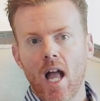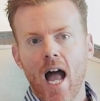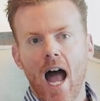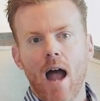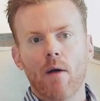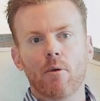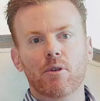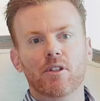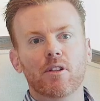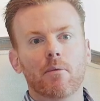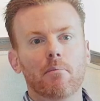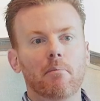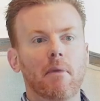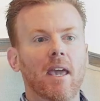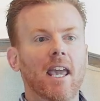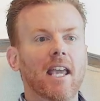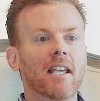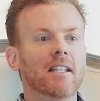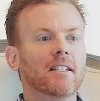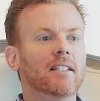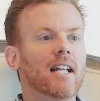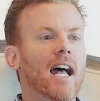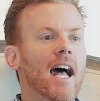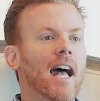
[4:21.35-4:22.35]
I was
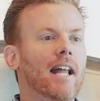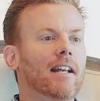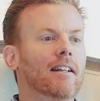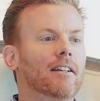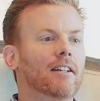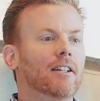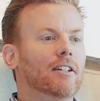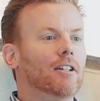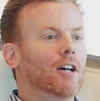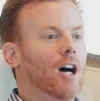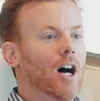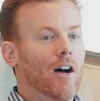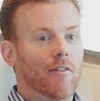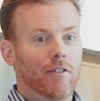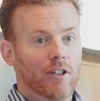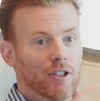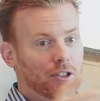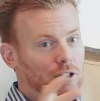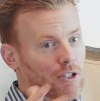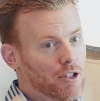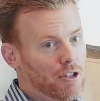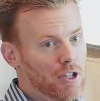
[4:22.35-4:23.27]
amazed at, obviously,